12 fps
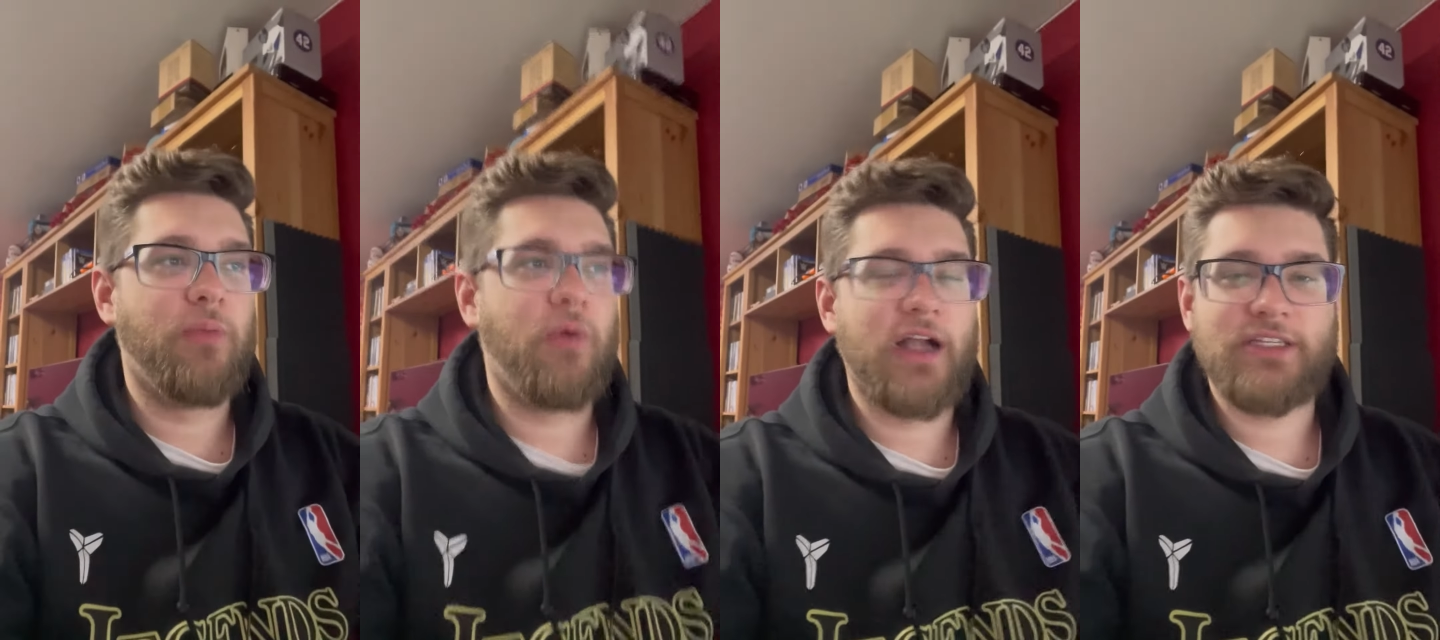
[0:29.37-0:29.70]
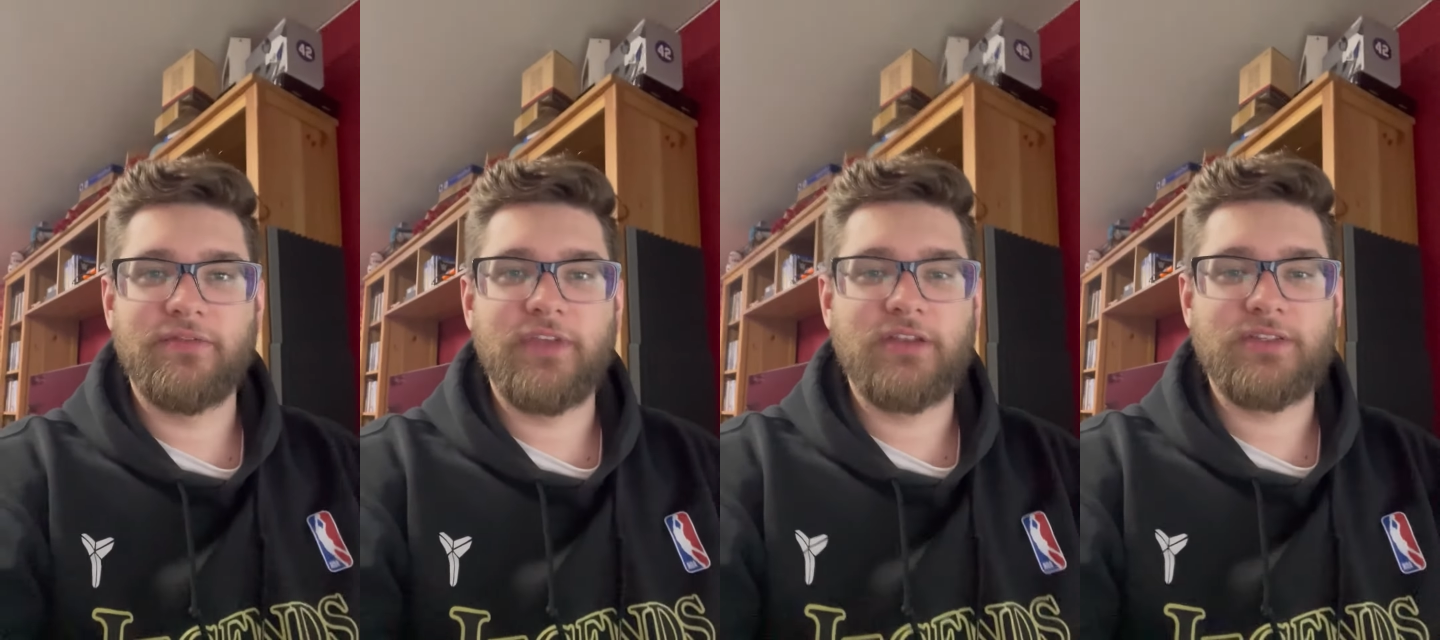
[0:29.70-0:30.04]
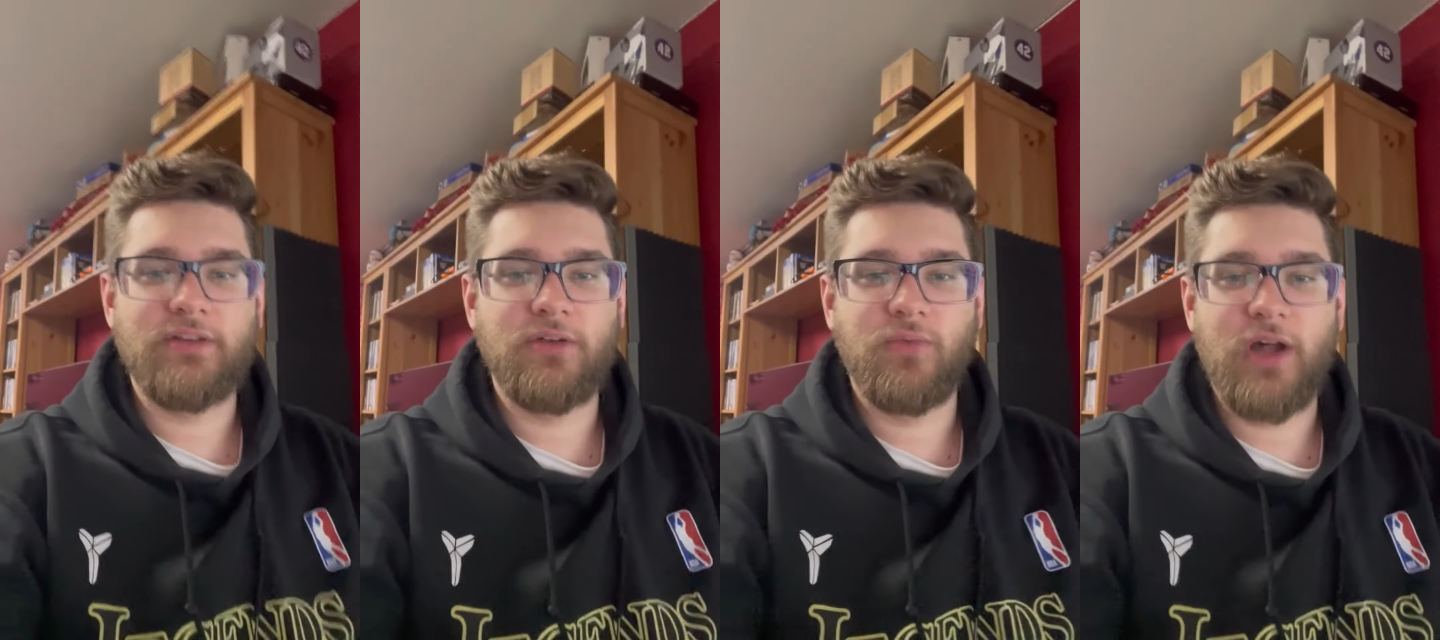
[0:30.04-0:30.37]
watch the videos
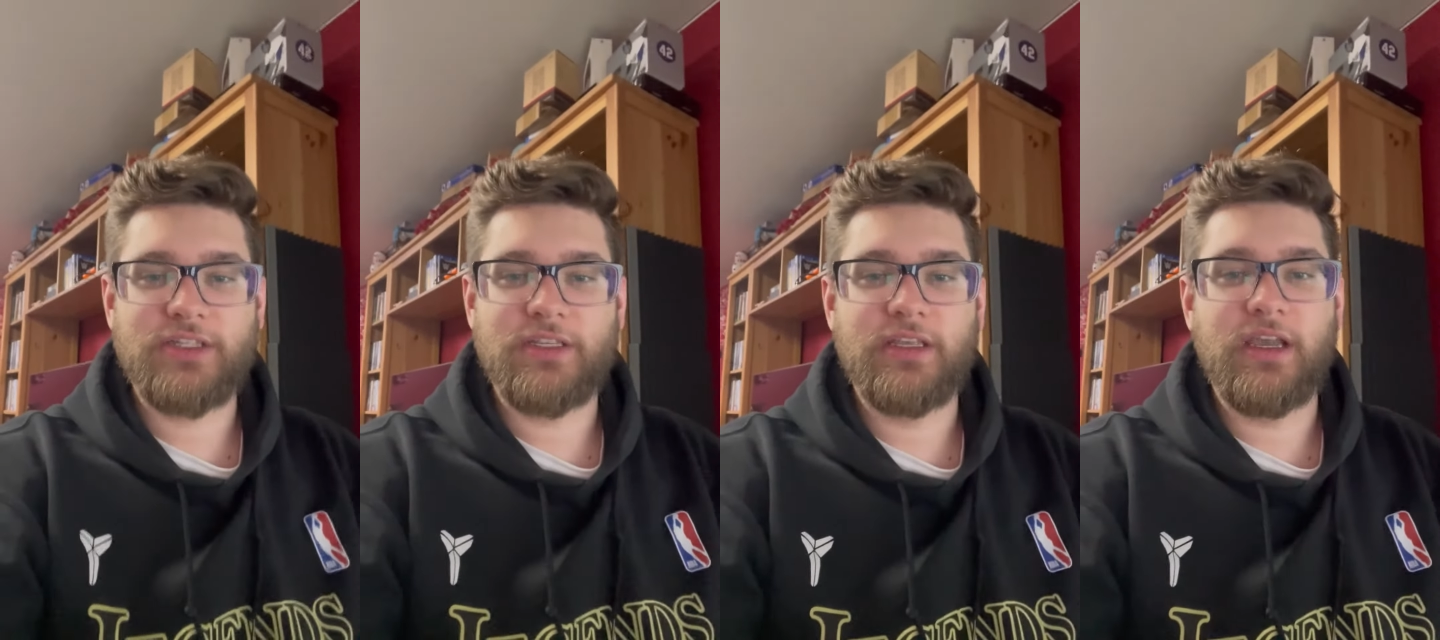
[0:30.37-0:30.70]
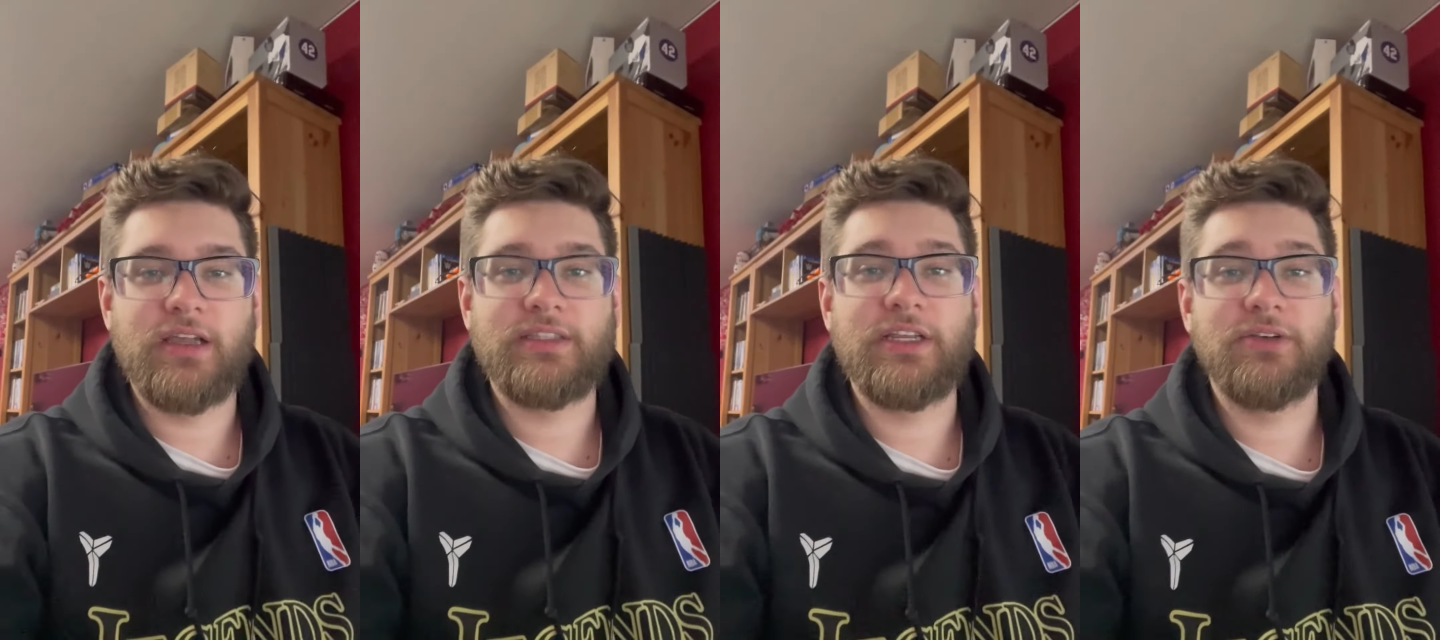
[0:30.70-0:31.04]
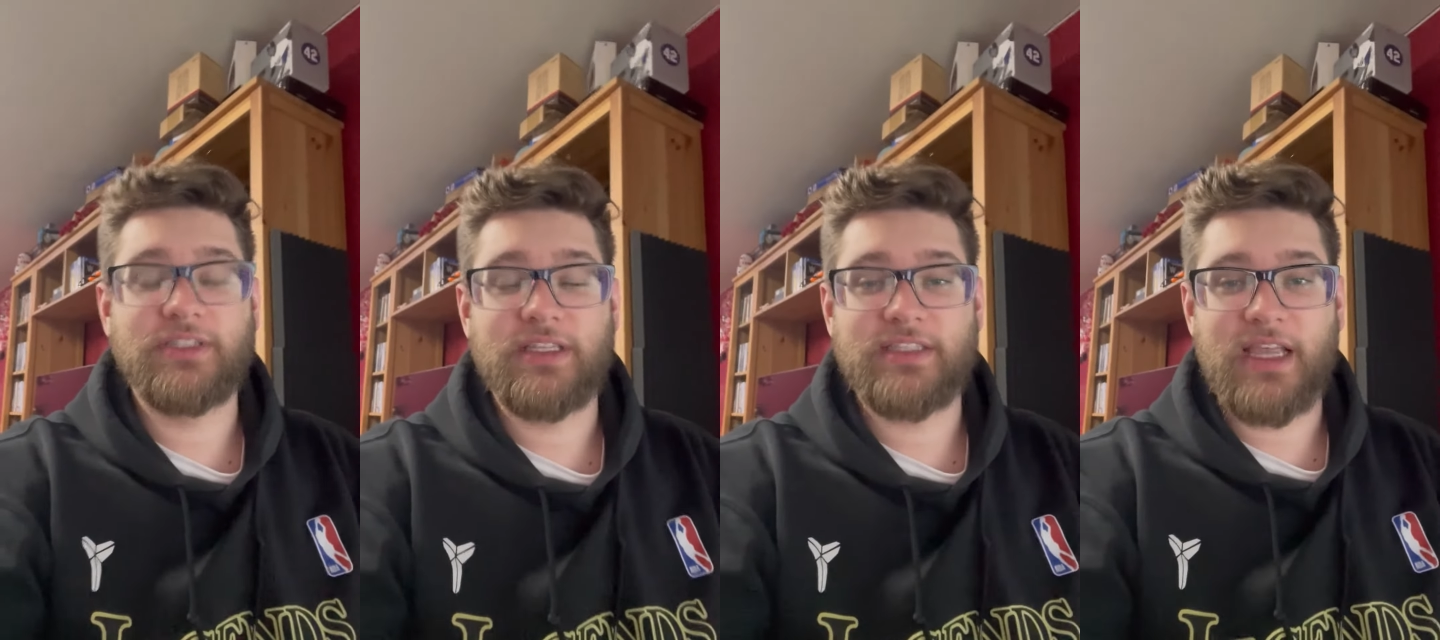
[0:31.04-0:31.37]
or watch the
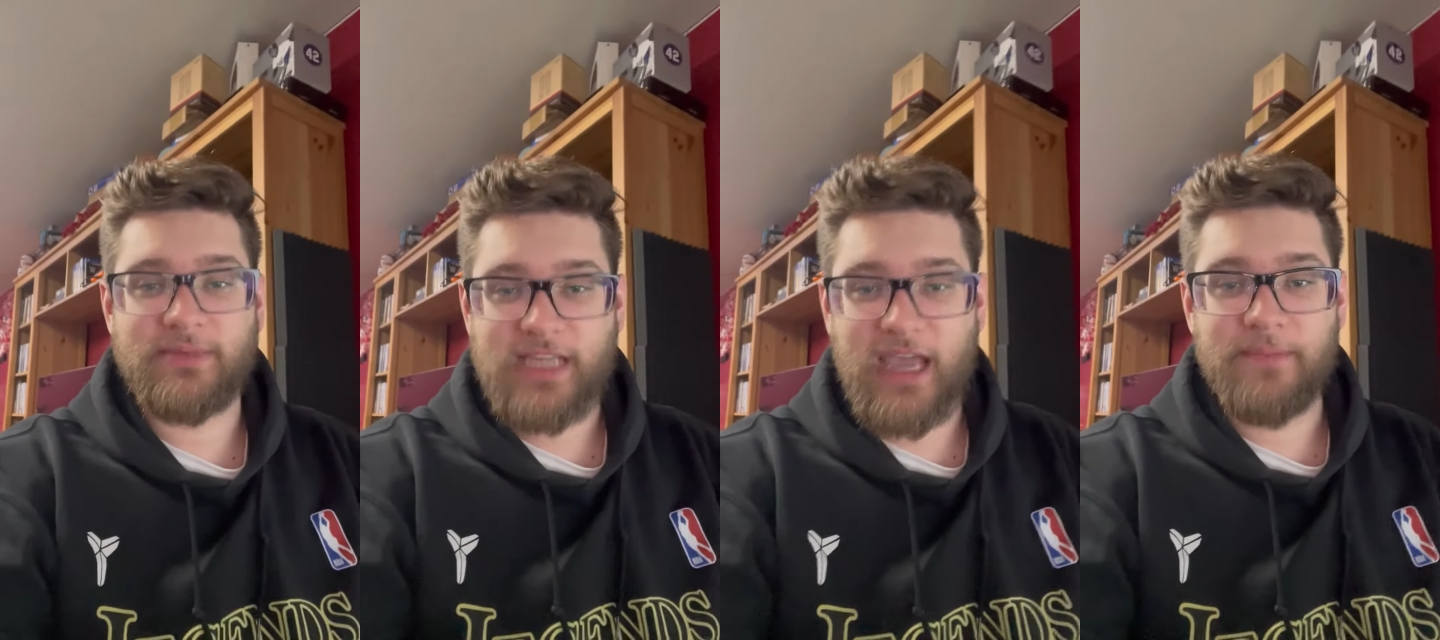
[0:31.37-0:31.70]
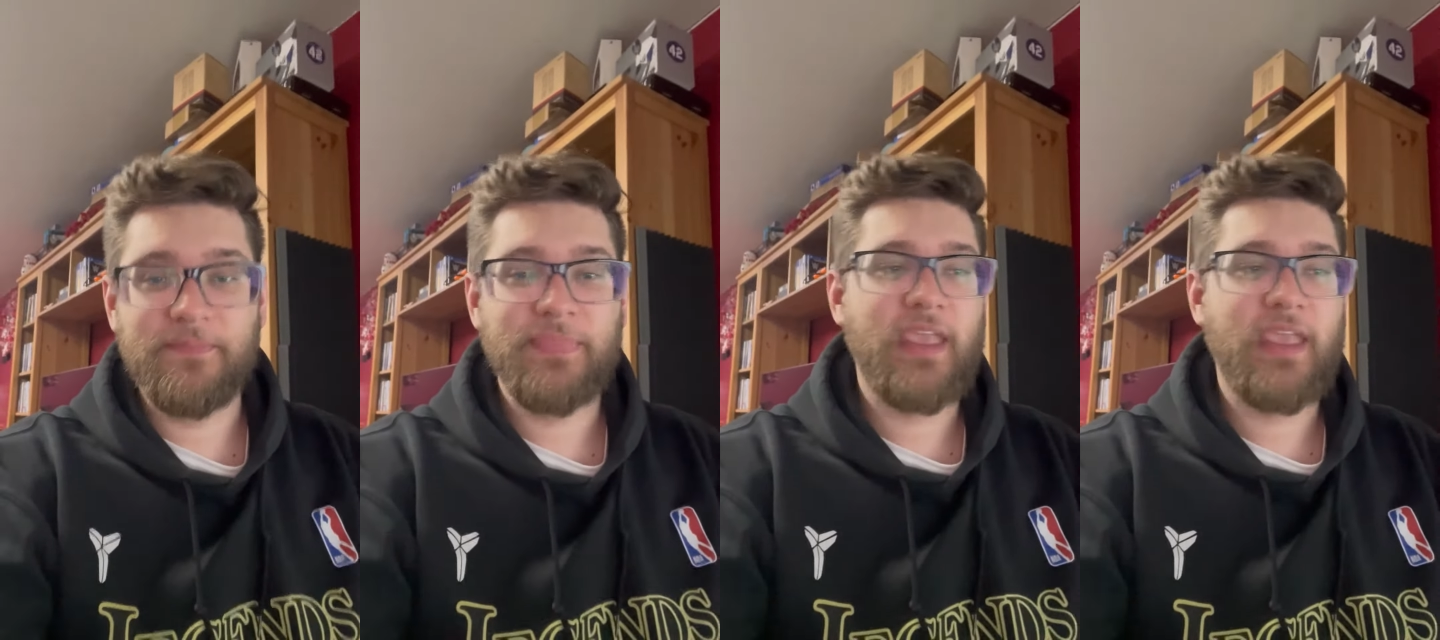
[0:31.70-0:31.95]
series at the same time,